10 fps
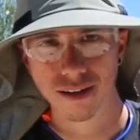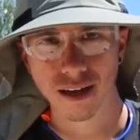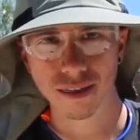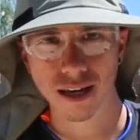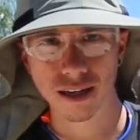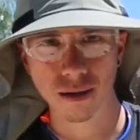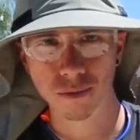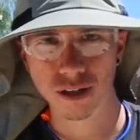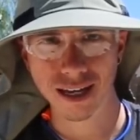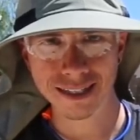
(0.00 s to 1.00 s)
and then
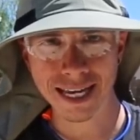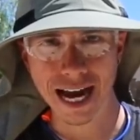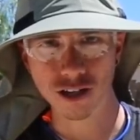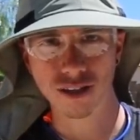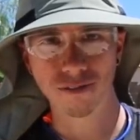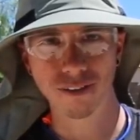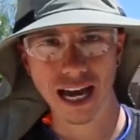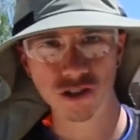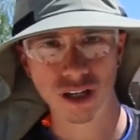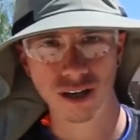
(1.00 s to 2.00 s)
I'm gonna attach the
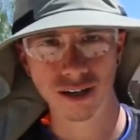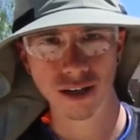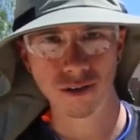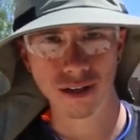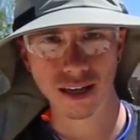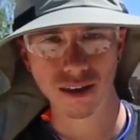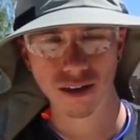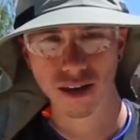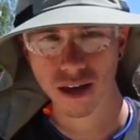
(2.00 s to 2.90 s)
flashing on underneath,